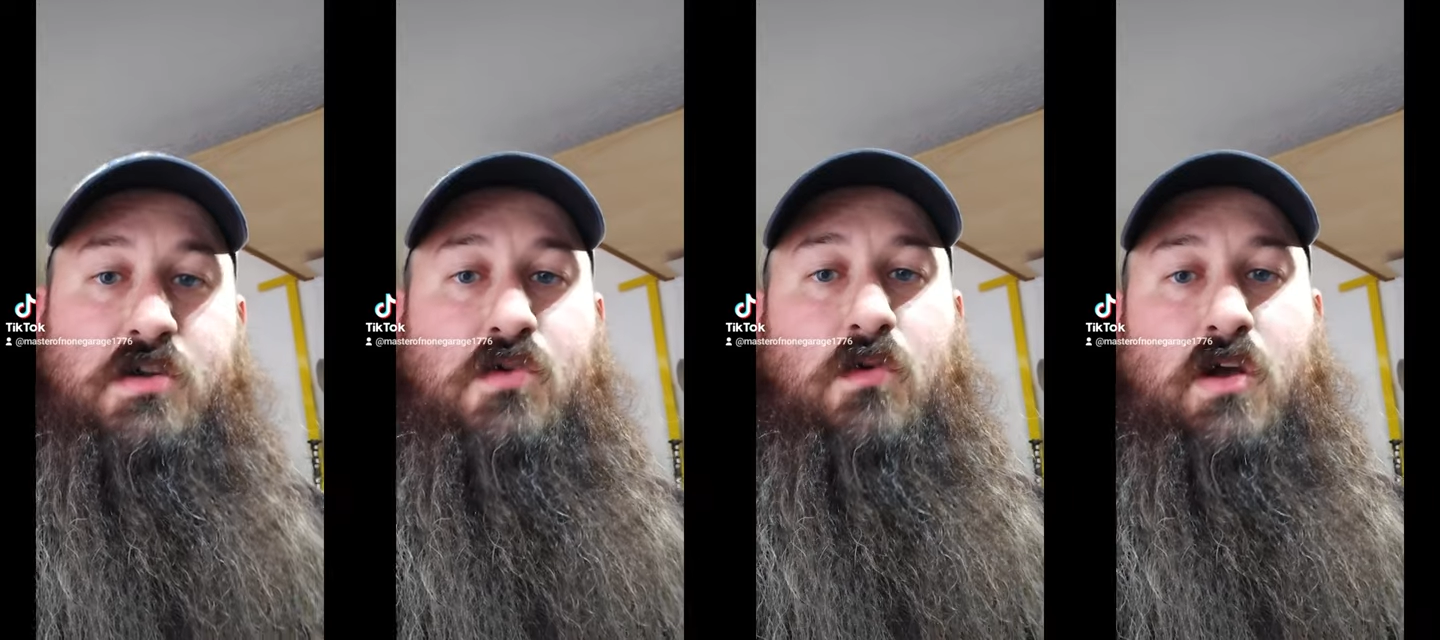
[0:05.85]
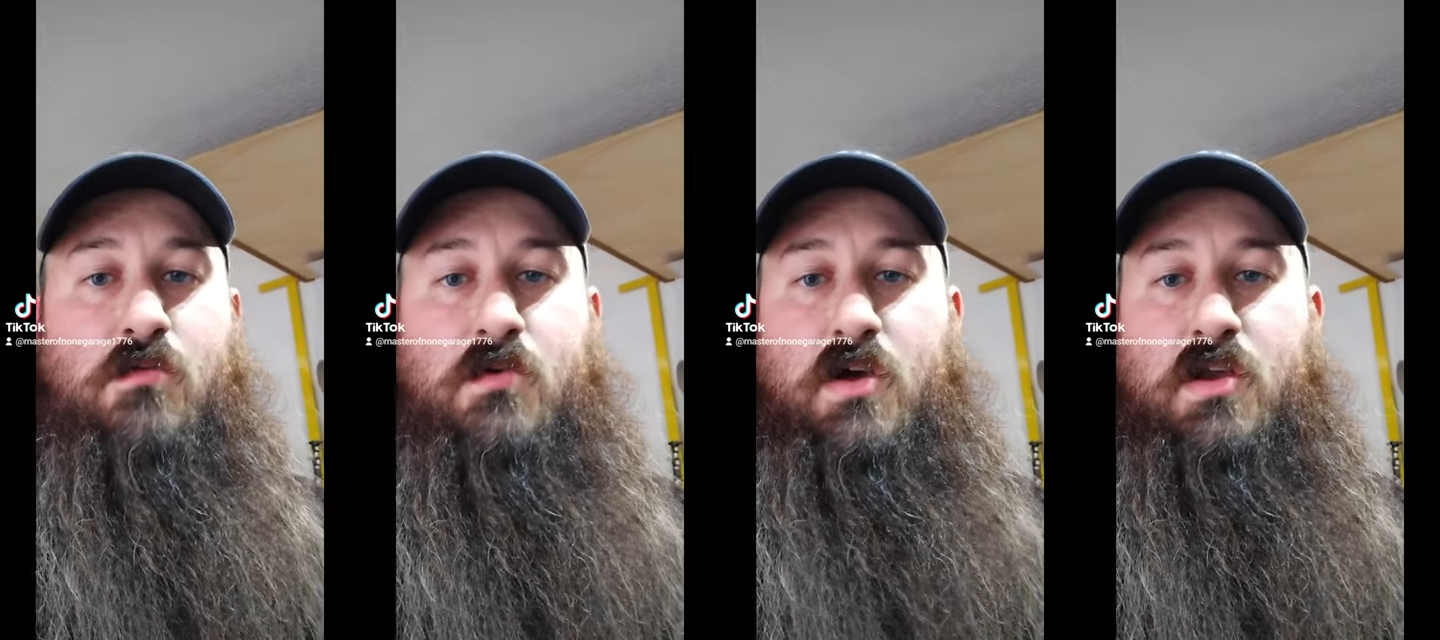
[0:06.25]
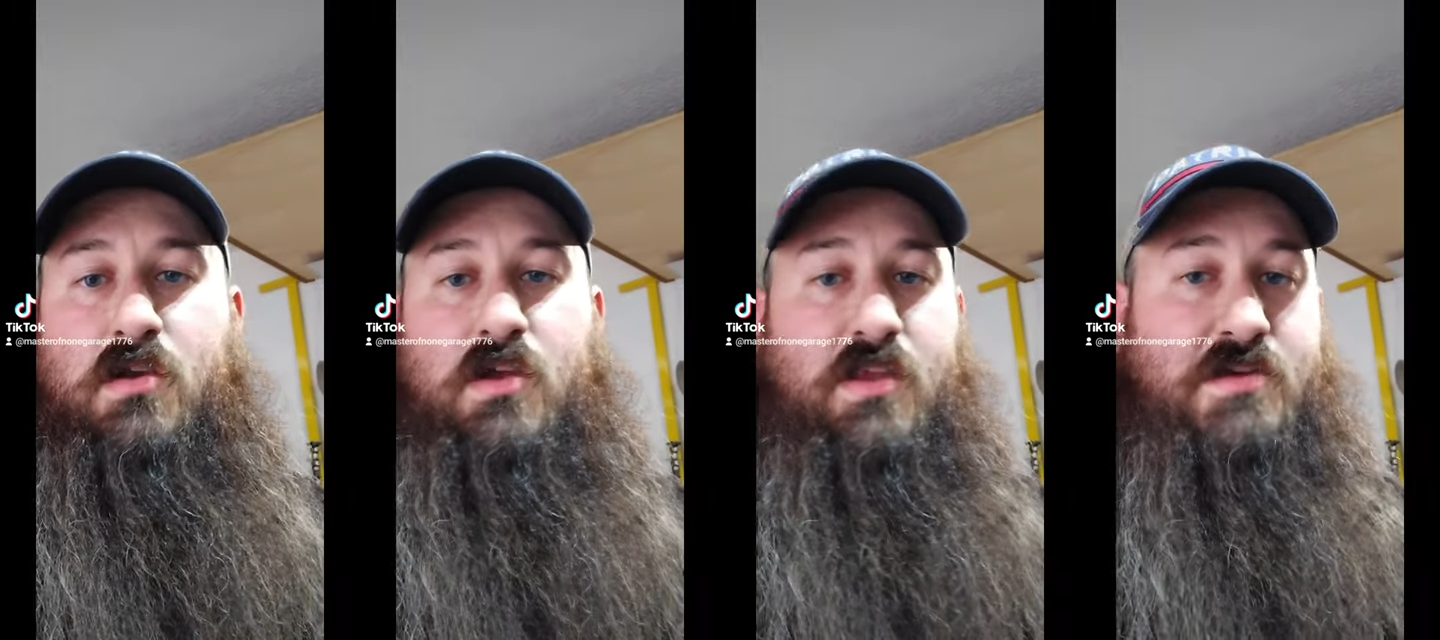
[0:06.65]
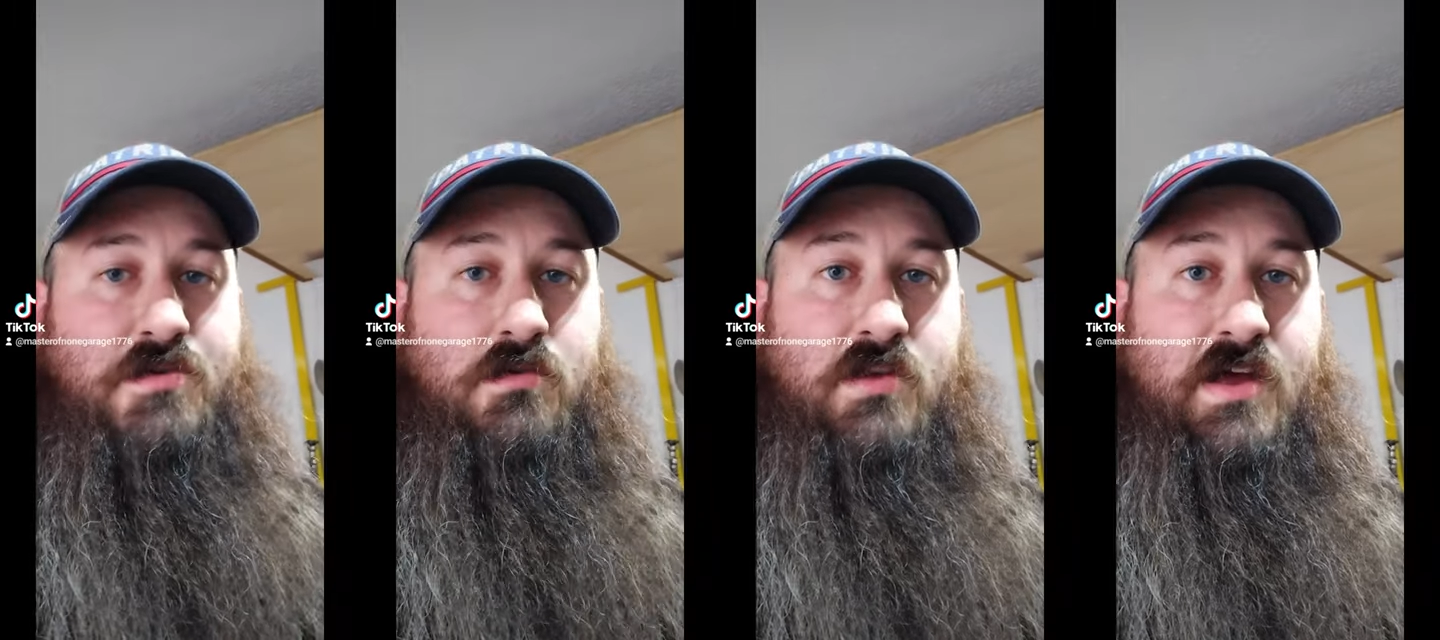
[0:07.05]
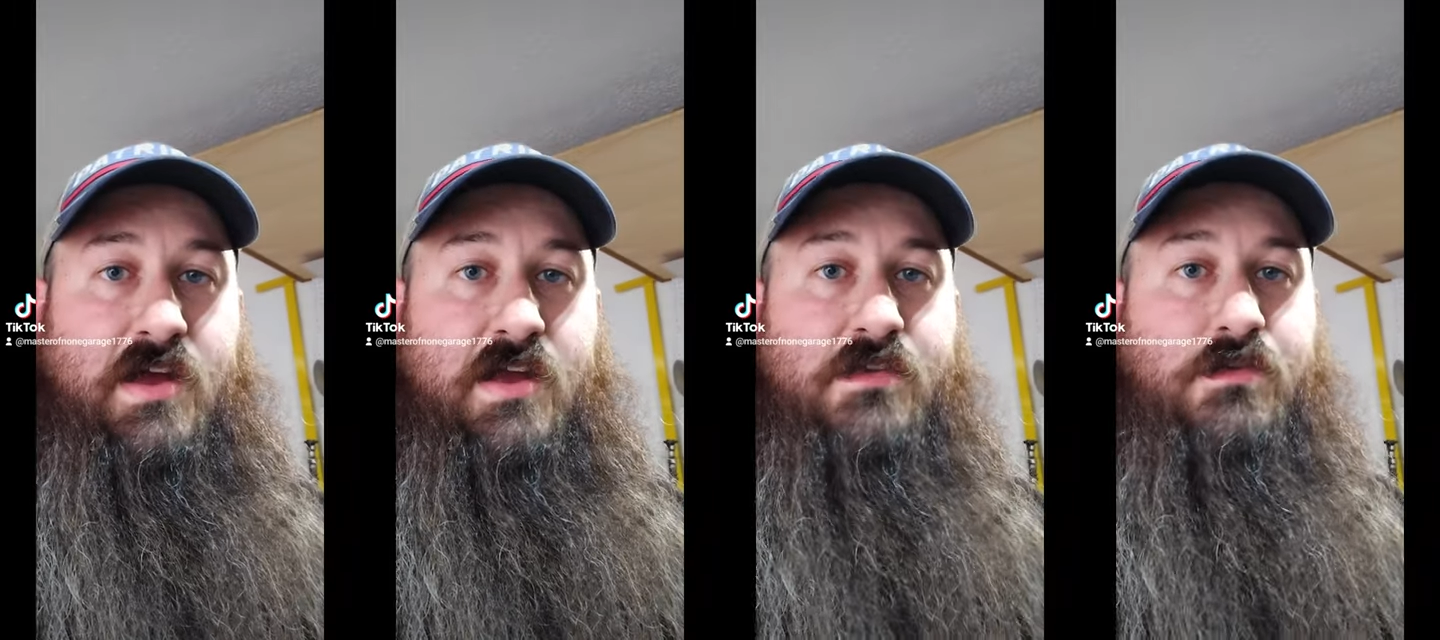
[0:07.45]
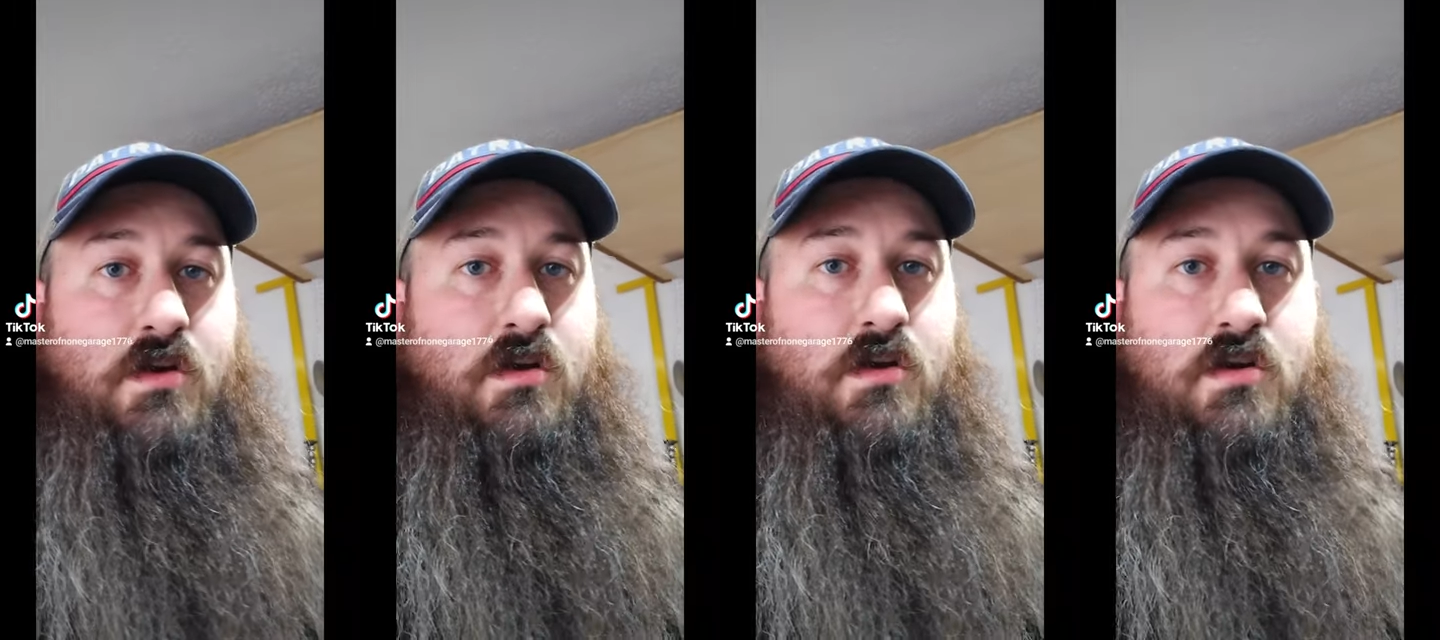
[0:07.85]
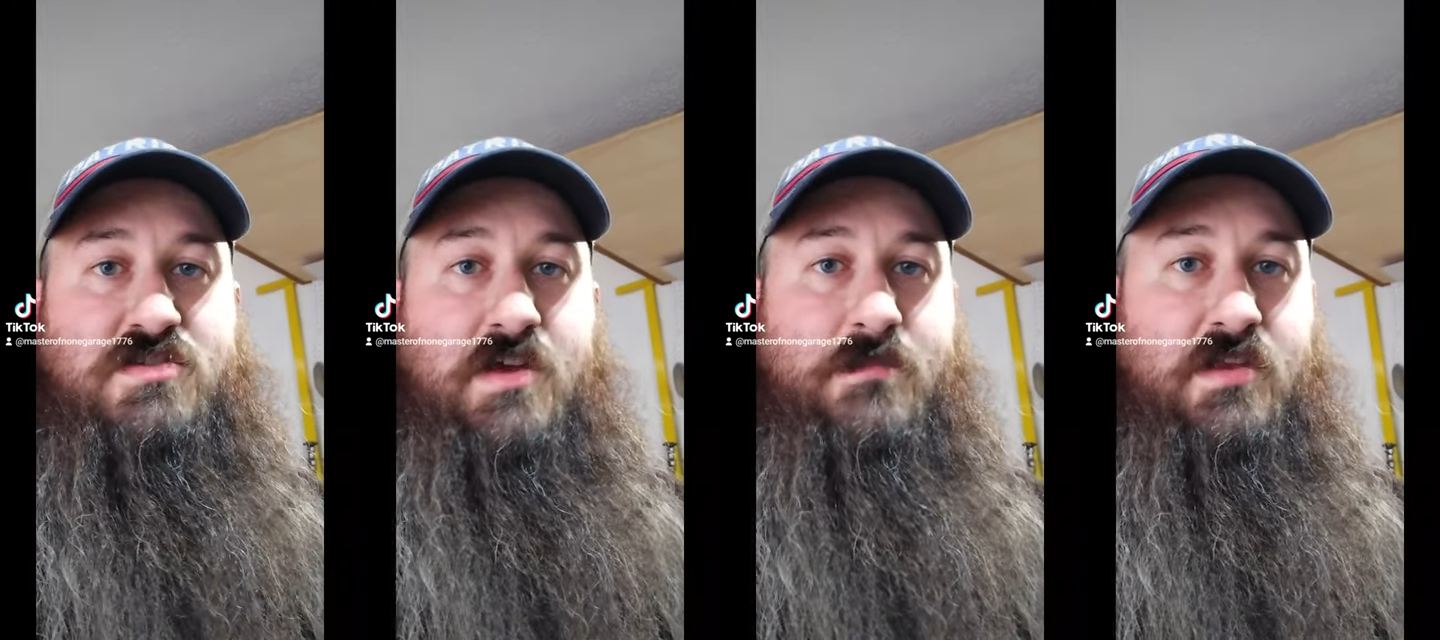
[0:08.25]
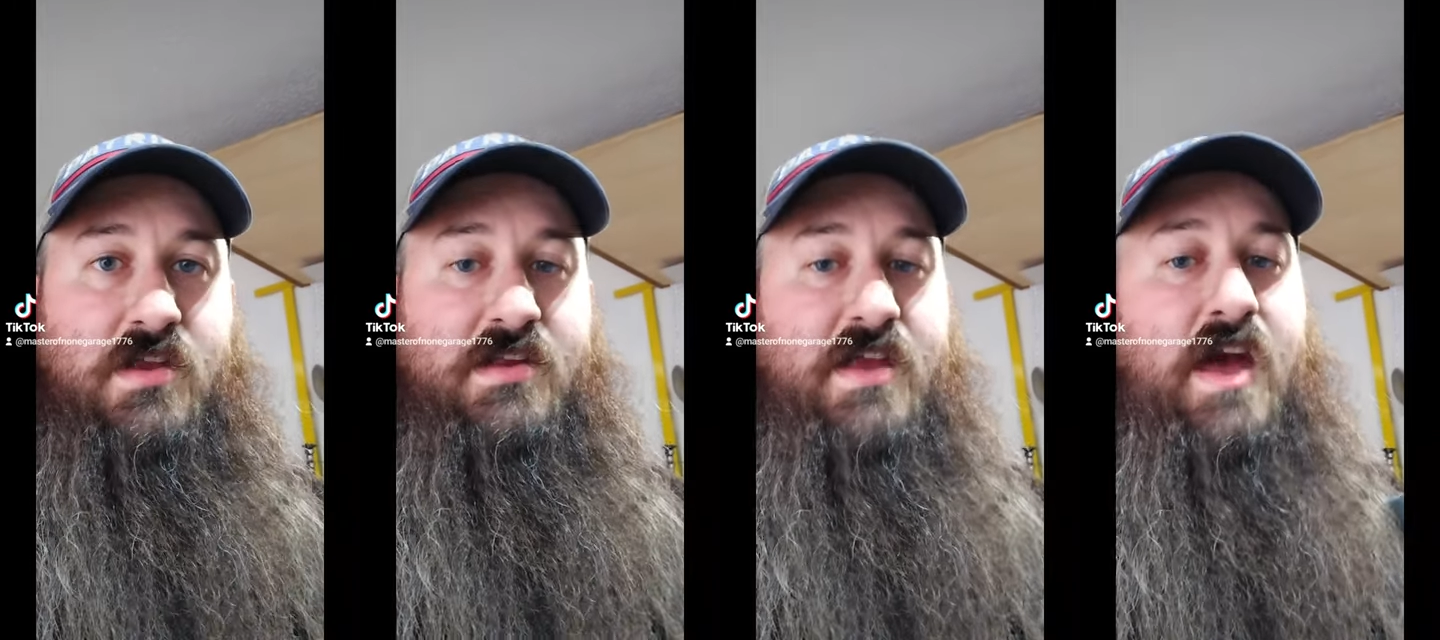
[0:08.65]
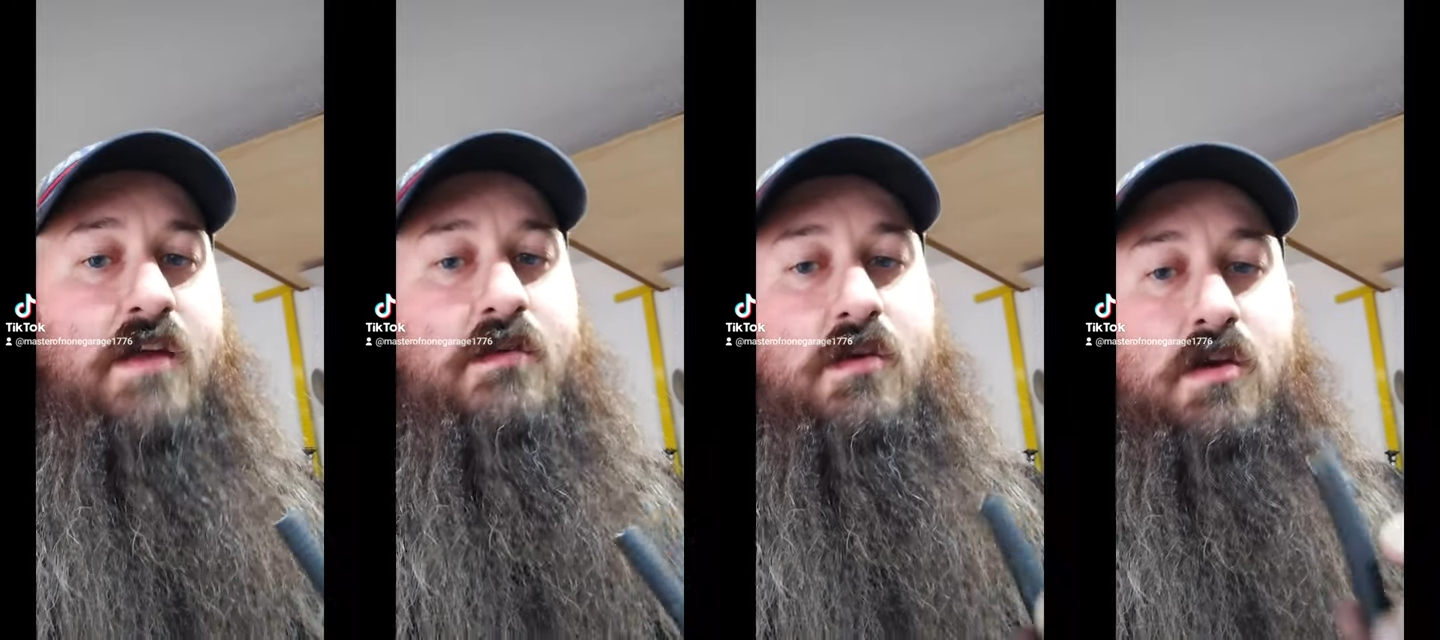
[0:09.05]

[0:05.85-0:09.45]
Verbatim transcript: and you want to run electrical lines or, or something like that,